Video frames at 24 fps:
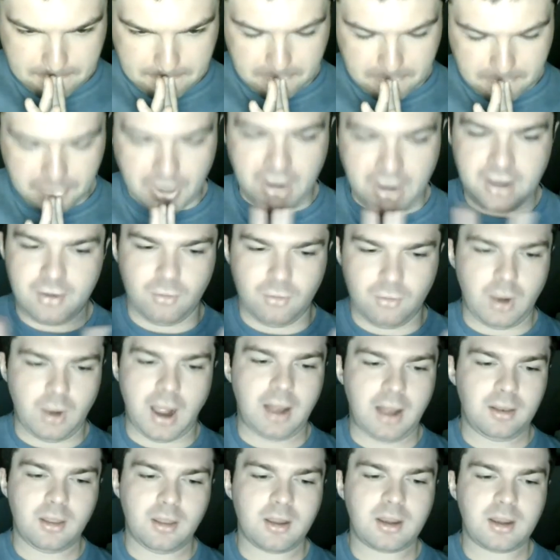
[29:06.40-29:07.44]
But
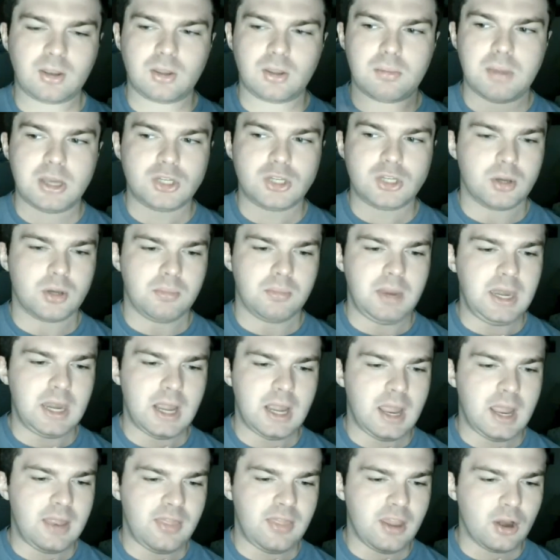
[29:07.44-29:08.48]
I look at the mainstream
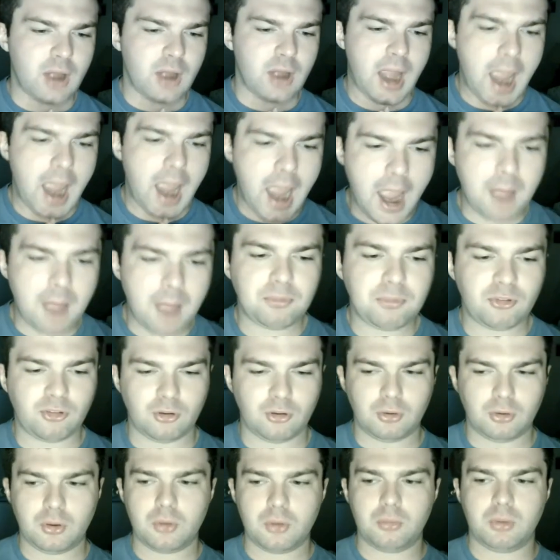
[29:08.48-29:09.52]
media, and they're
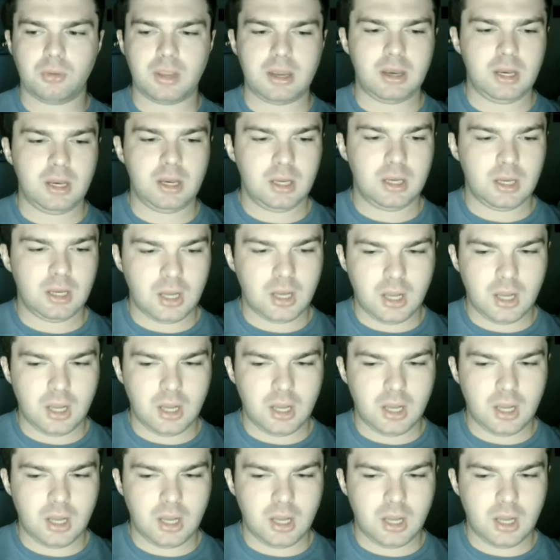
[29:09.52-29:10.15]
absolutely